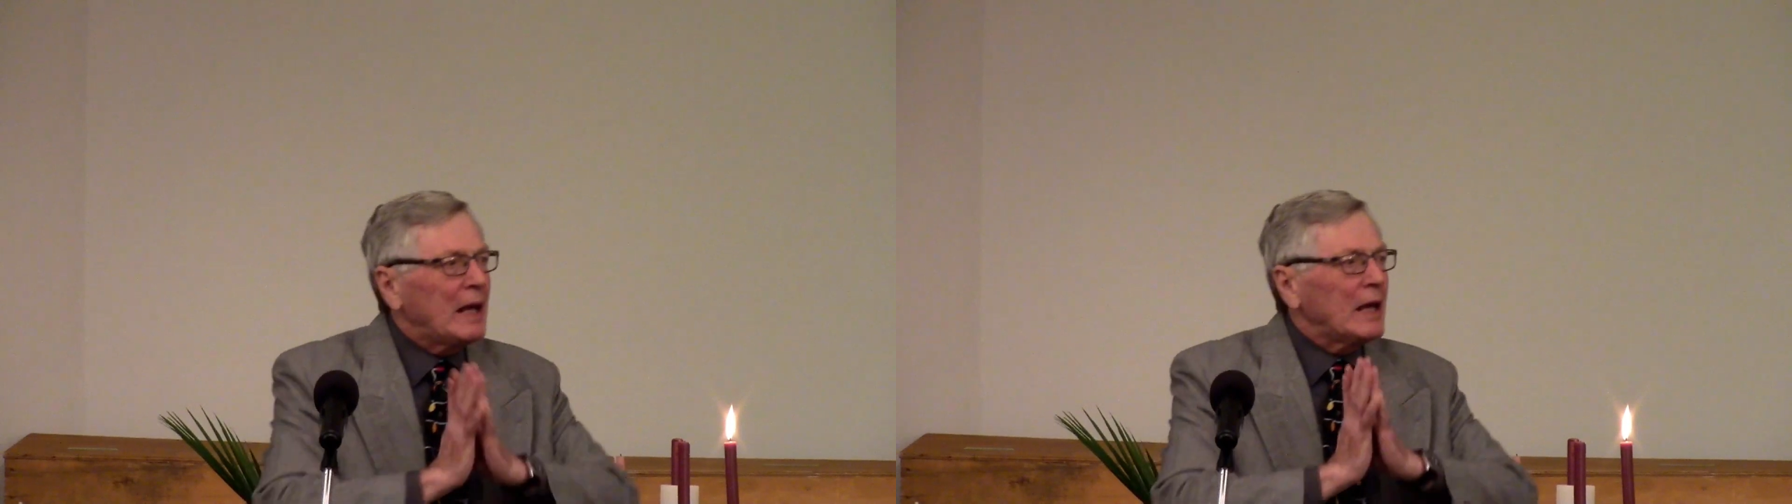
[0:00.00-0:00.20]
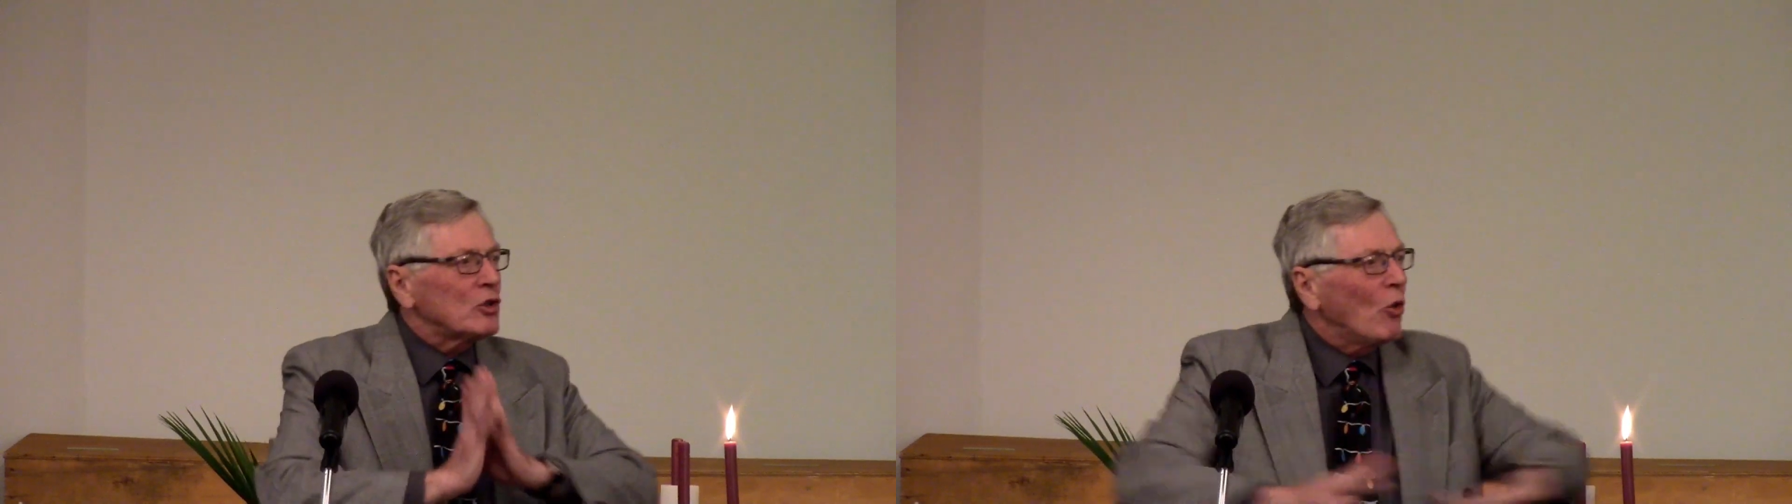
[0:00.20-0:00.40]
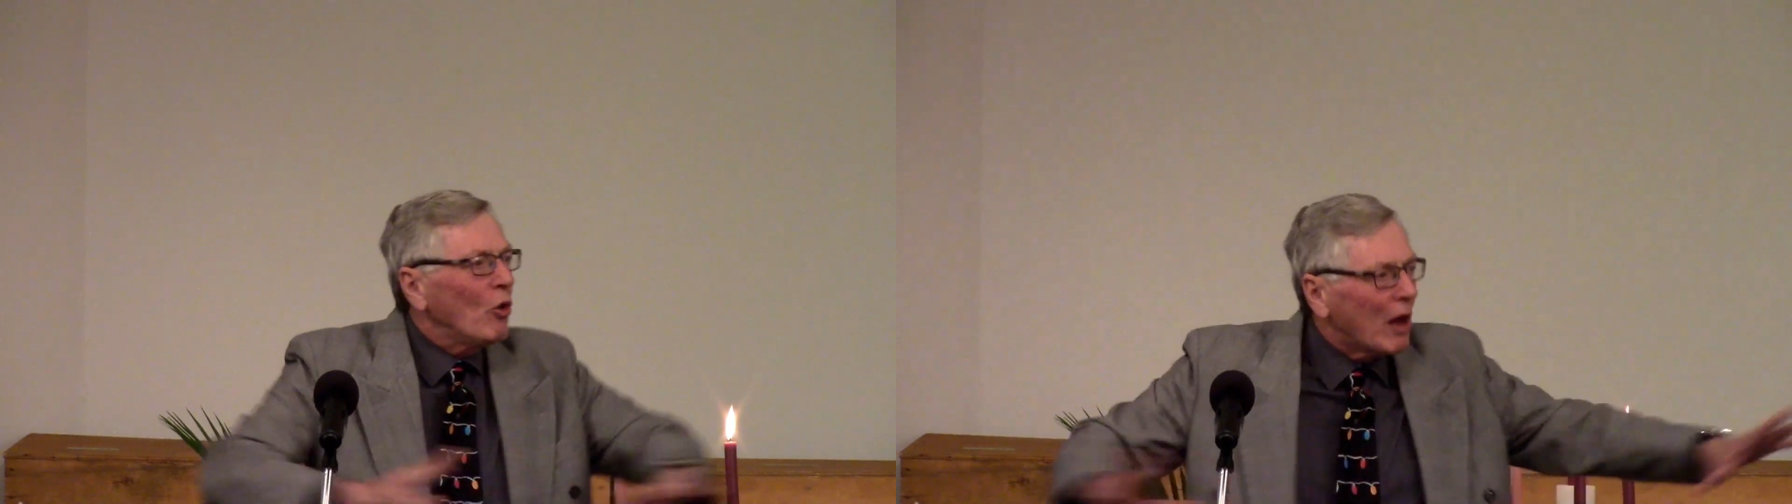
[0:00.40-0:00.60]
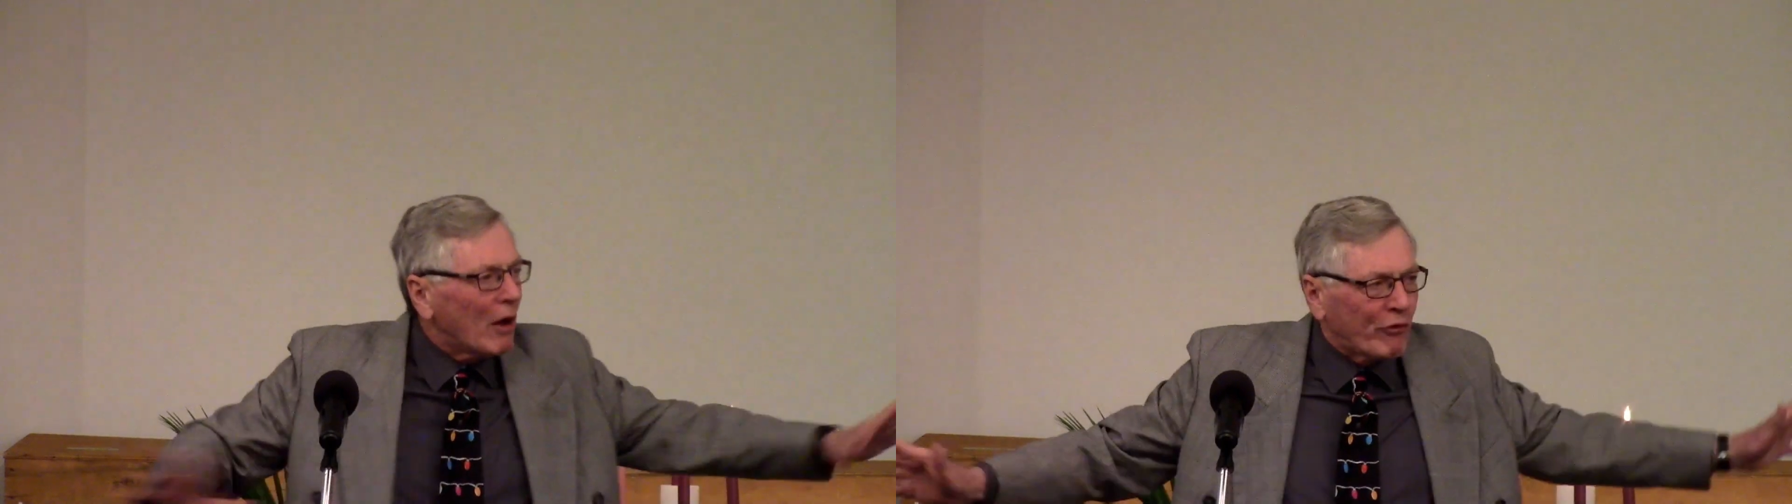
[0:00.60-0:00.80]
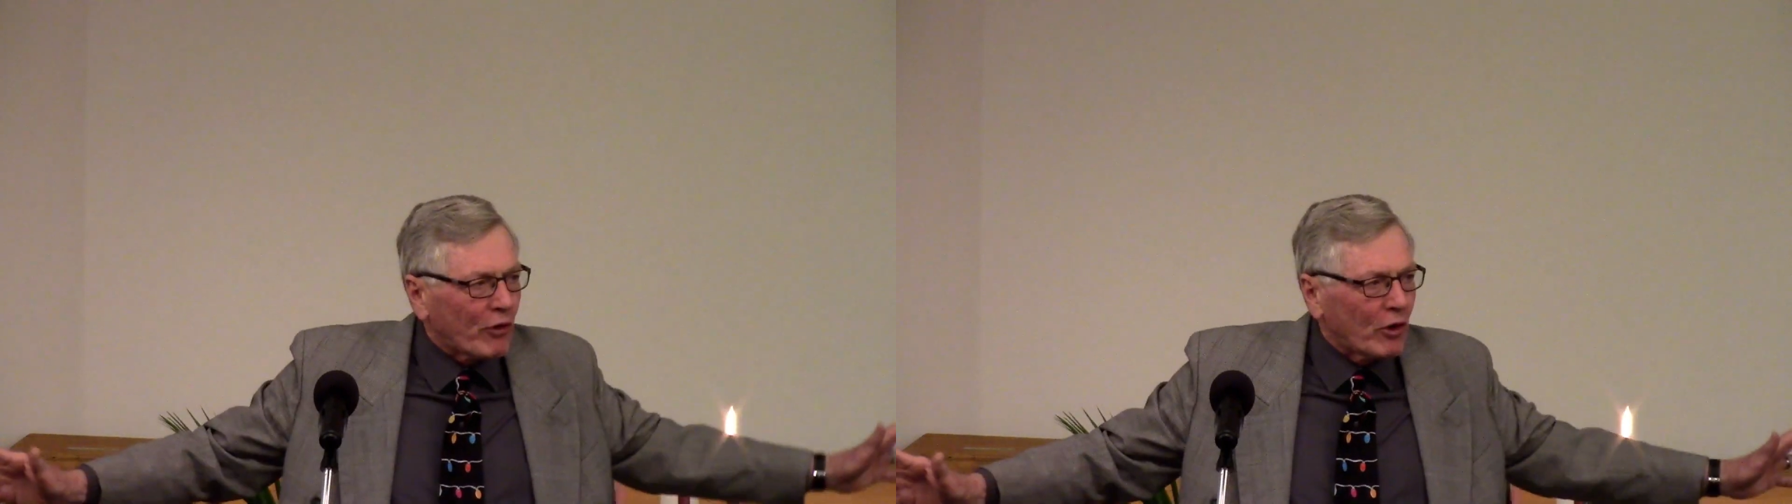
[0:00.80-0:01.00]
has no
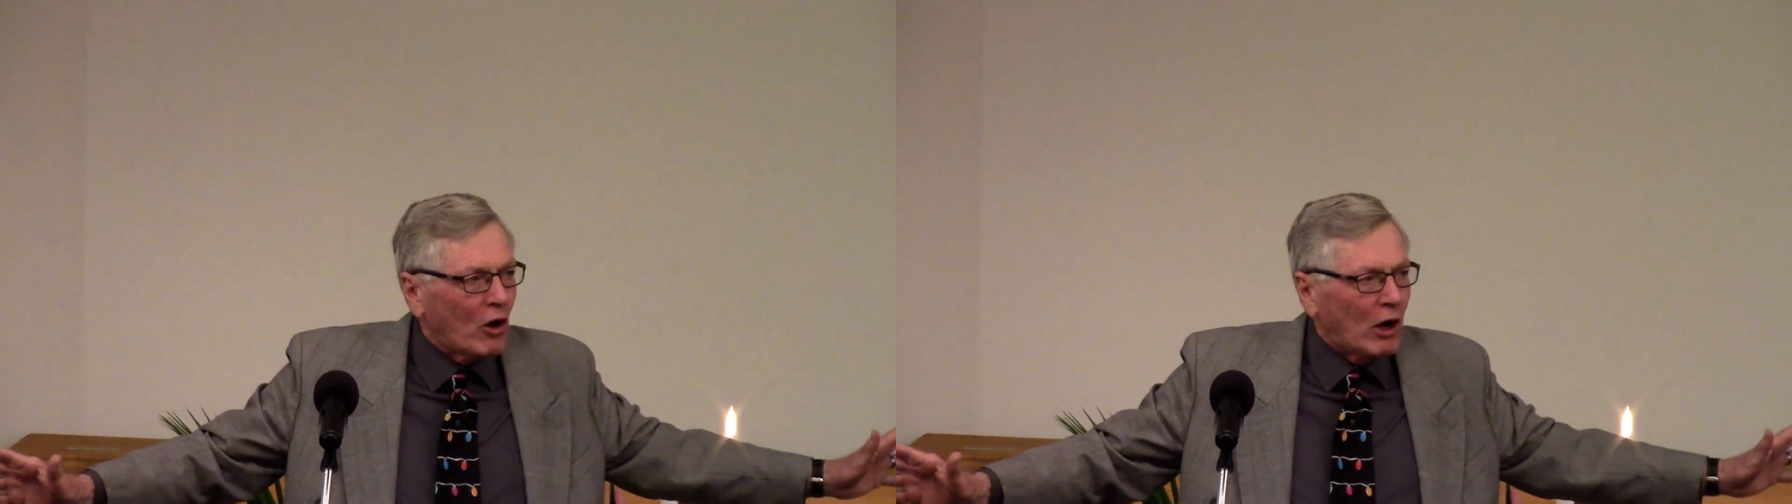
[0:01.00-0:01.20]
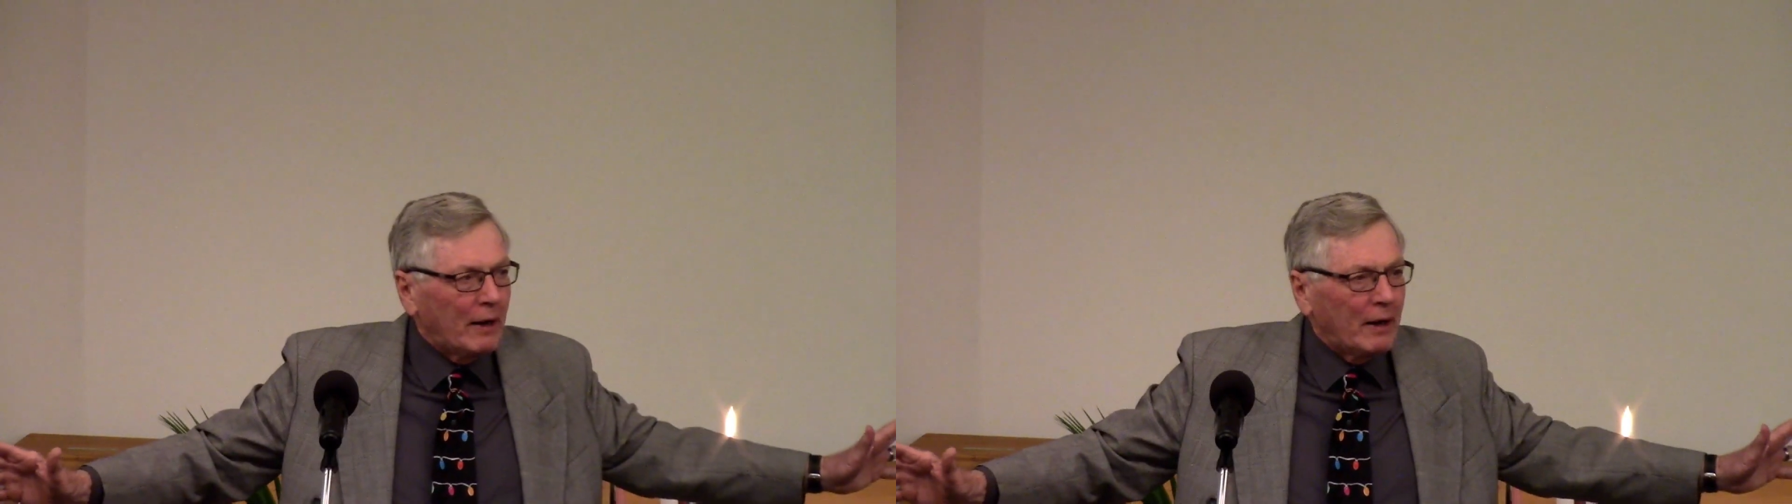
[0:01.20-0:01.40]
love for God.